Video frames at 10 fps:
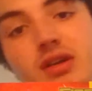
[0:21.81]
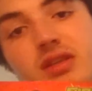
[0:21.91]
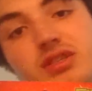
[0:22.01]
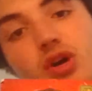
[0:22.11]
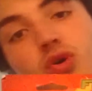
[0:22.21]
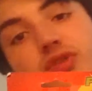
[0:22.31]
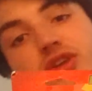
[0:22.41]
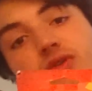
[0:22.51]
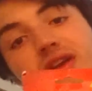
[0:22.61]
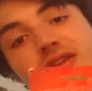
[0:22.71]
so then
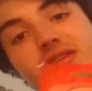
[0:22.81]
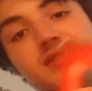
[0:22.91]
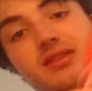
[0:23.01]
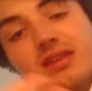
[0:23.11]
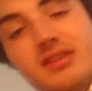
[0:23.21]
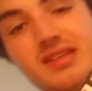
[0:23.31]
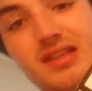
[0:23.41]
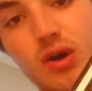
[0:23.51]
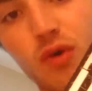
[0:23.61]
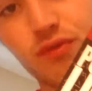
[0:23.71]
you can see
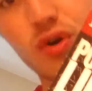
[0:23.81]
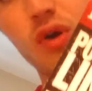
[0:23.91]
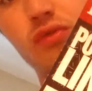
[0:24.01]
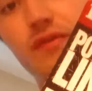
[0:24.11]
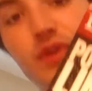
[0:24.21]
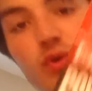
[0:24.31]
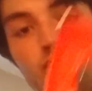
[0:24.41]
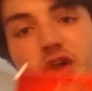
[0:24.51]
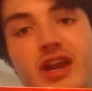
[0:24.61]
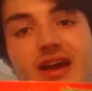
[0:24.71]
the overall review and
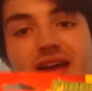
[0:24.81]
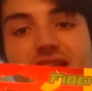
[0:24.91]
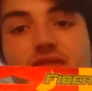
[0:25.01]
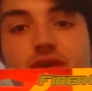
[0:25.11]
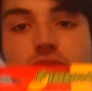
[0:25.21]
rating I give it.